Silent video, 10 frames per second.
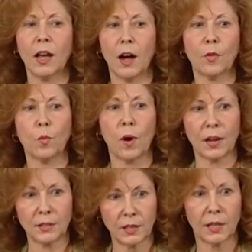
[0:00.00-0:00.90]

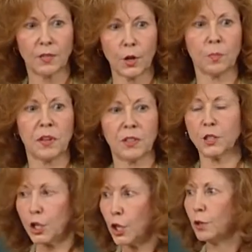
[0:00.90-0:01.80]
Otherwise, there'd be
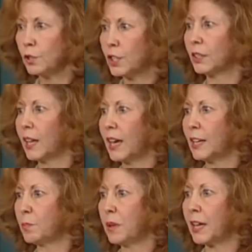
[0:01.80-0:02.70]
this huge delay
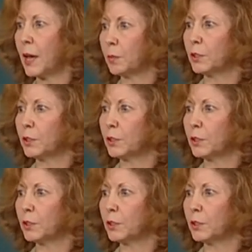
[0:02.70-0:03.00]
in being able